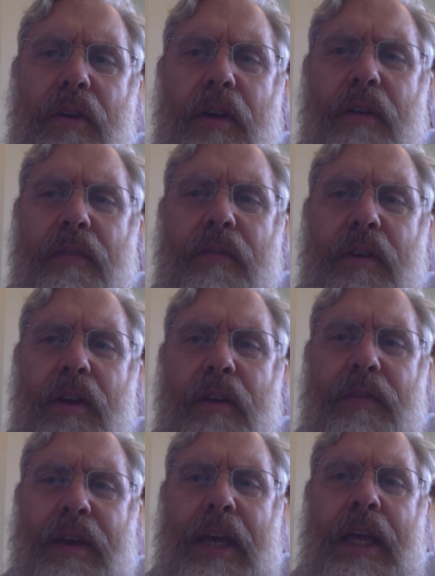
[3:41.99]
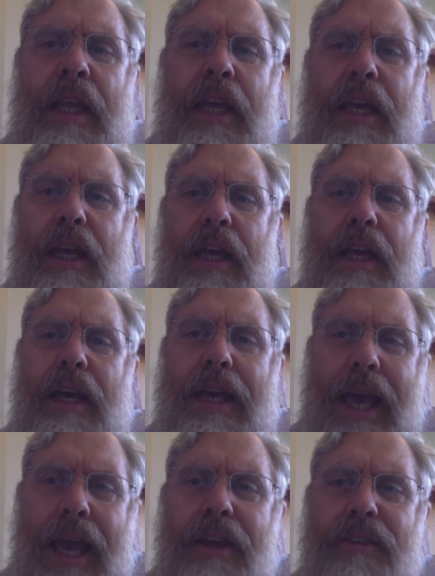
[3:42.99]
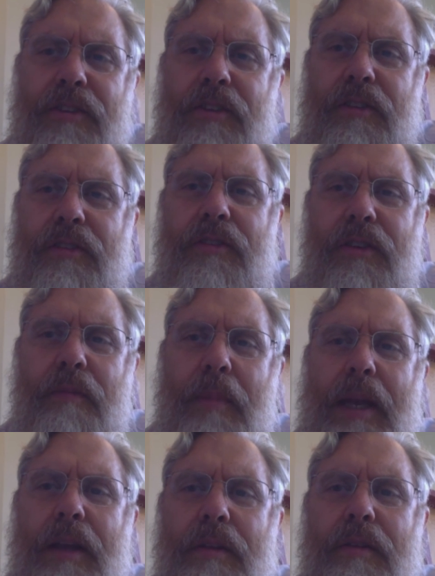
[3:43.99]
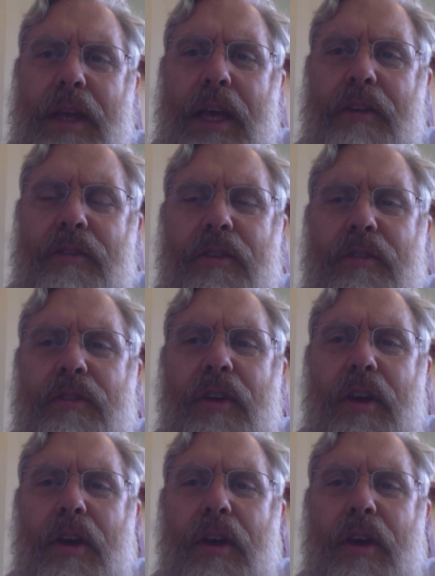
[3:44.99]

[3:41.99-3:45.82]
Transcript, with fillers: if if any, uh, cases, medical cases,